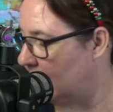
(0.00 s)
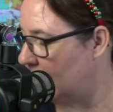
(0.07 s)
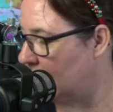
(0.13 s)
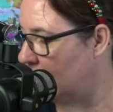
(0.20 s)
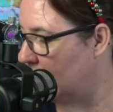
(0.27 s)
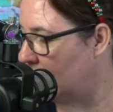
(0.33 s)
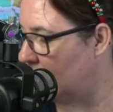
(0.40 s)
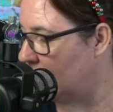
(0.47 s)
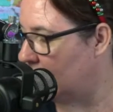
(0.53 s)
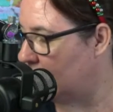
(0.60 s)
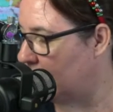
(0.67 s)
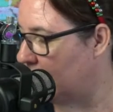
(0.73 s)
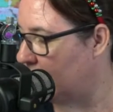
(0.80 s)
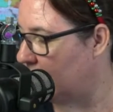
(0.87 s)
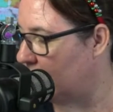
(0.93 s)
Let's
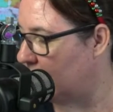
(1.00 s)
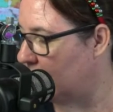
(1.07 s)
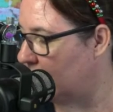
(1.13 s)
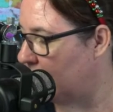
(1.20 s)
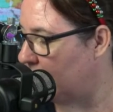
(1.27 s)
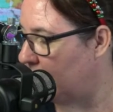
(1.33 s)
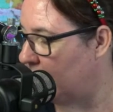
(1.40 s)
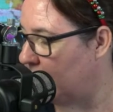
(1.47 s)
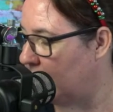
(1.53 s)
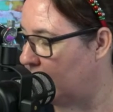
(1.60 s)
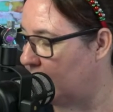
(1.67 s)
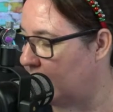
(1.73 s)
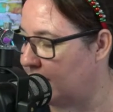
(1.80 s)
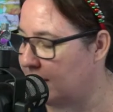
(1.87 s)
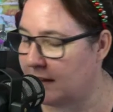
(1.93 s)
have a look. There we go.
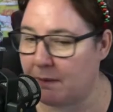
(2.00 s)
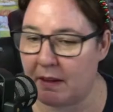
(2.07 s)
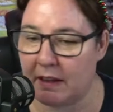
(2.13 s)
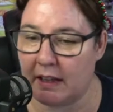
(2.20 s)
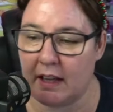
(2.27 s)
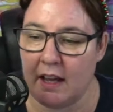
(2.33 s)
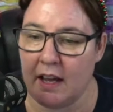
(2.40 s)
There's something there.